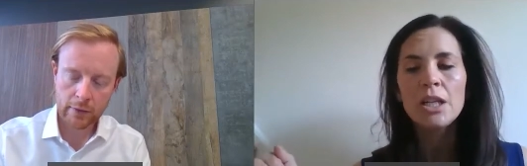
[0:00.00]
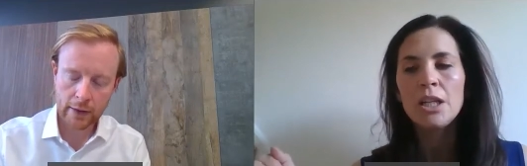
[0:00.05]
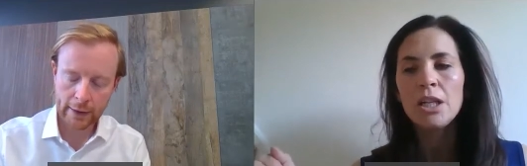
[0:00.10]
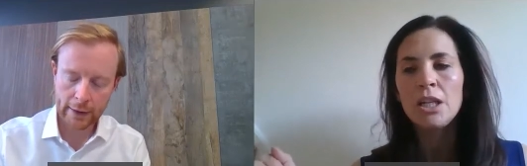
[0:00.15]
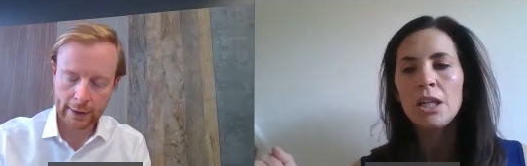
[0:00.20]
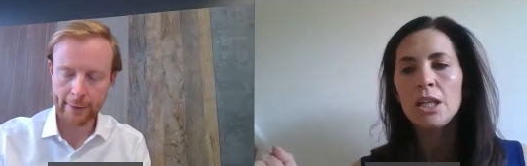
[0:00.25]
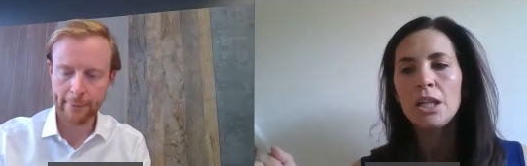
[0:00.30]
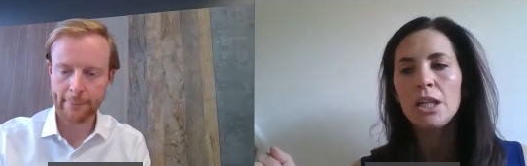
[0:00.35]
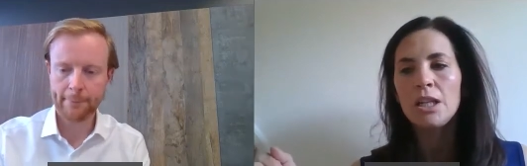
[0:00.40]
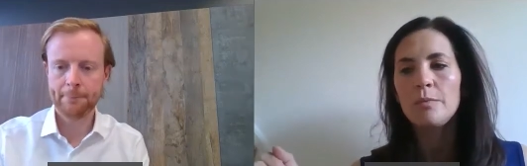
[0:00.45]

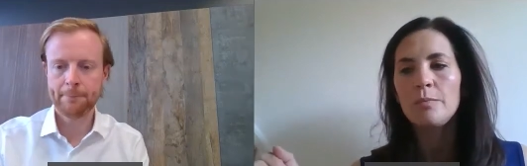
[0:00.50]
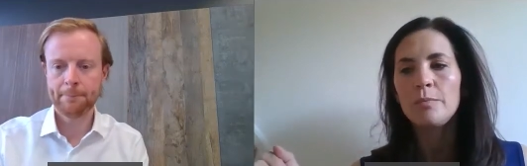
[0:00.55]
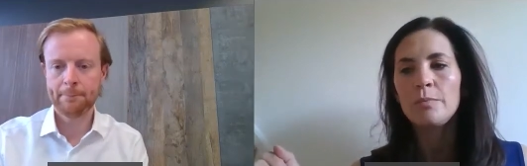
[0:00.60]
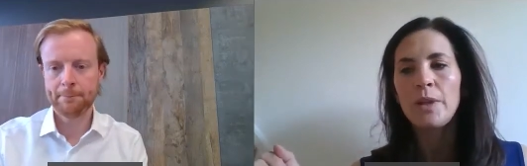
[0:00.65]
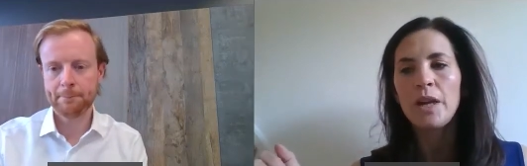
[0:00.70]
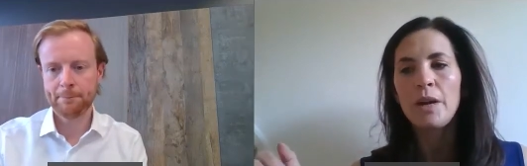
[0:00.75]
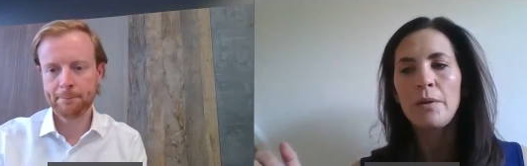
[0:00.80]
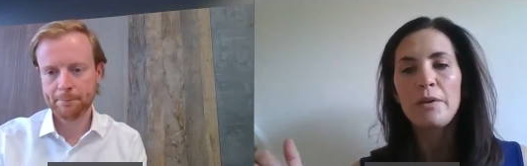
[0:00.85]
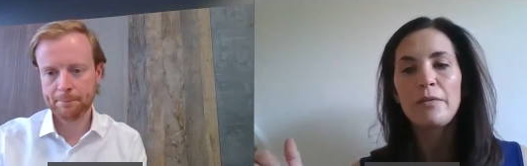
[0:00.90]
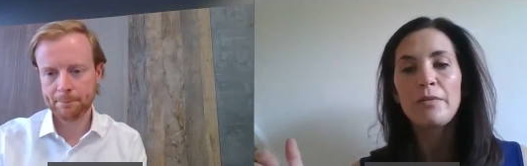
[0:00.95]
Speaker 1: Yeah. Um,
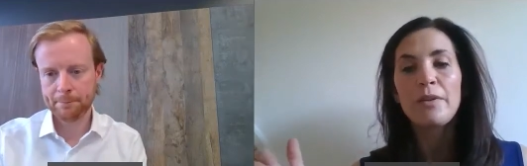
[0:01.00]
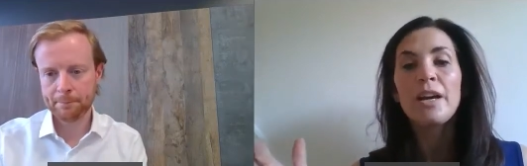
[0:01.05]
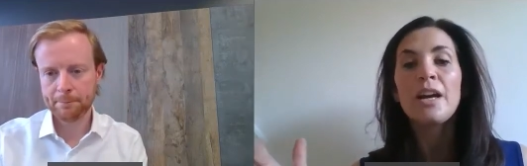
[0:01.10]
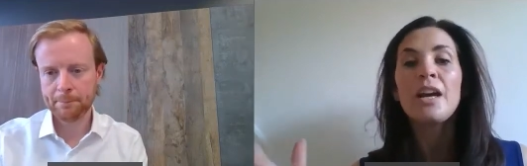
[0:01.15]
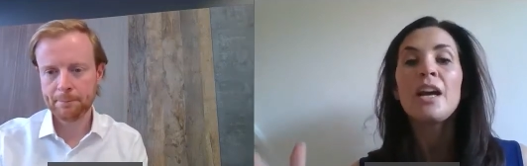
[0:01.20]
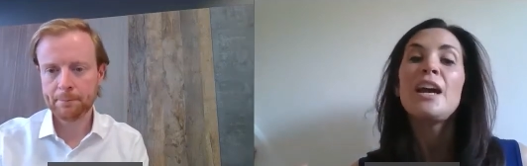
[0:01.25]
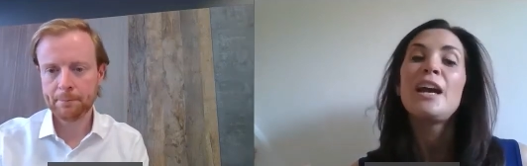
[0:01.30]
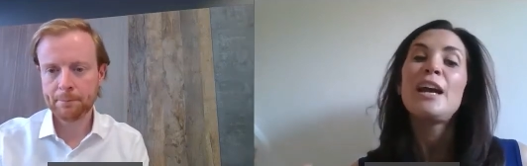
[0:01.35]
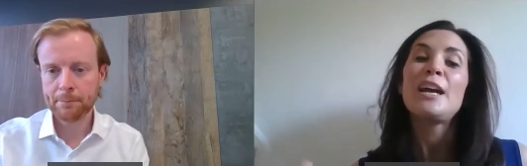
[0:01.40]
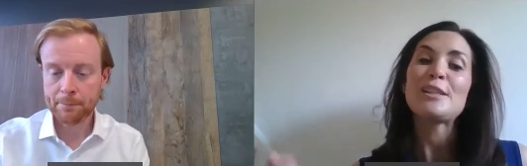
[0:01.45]
however,
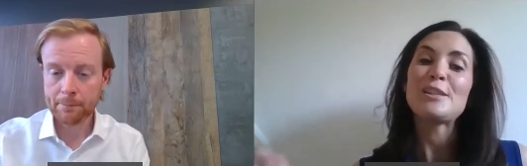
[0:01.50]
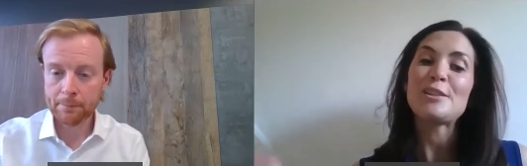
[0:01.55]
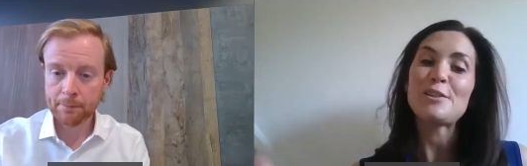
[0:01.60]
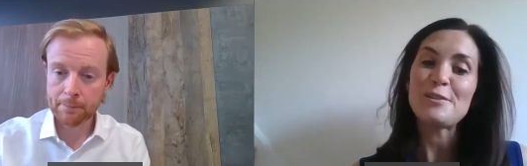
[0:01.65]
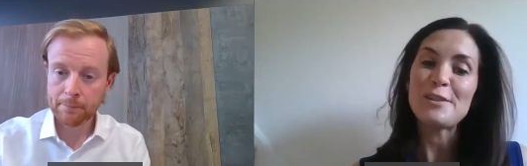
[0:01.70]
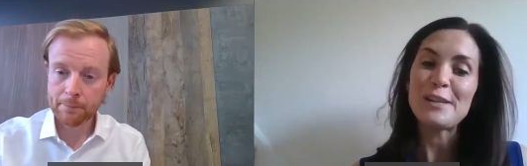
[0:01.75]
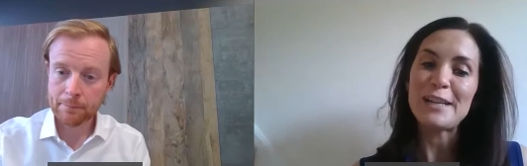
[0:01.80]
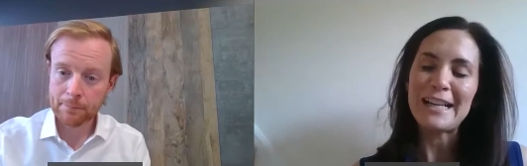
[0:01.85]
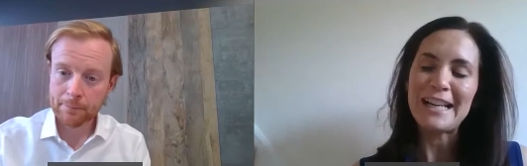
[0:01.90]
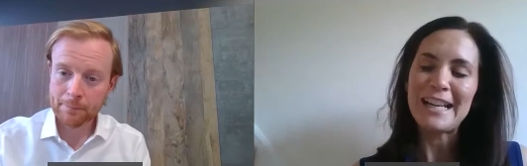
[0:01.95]

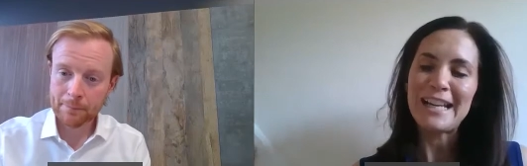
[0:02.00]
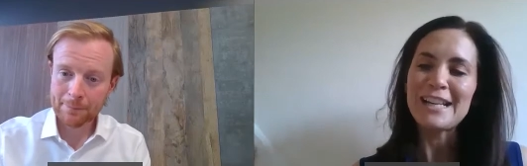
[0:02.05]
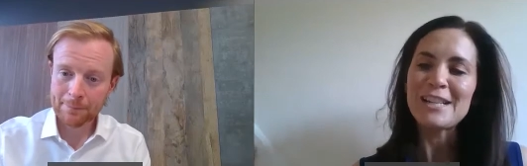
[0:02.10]
historically,